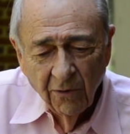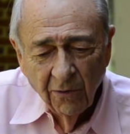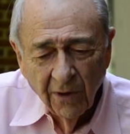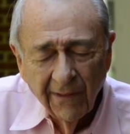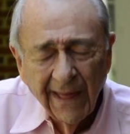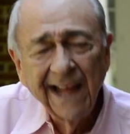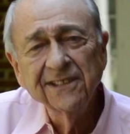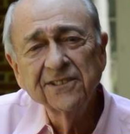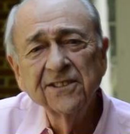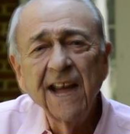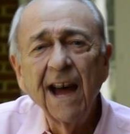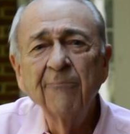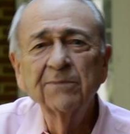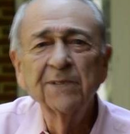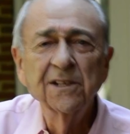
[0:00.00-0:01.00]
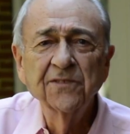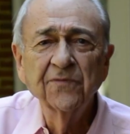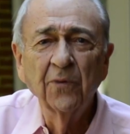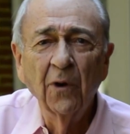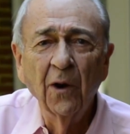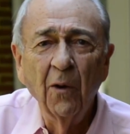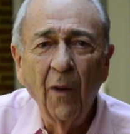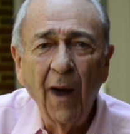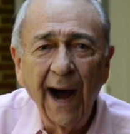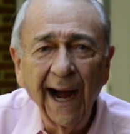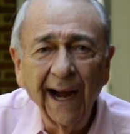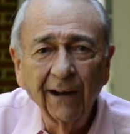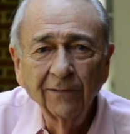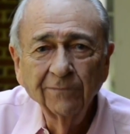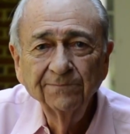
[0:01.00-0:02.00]
Well, that stopped us for a
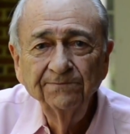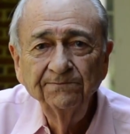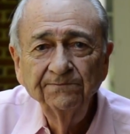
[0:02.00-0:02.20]
while,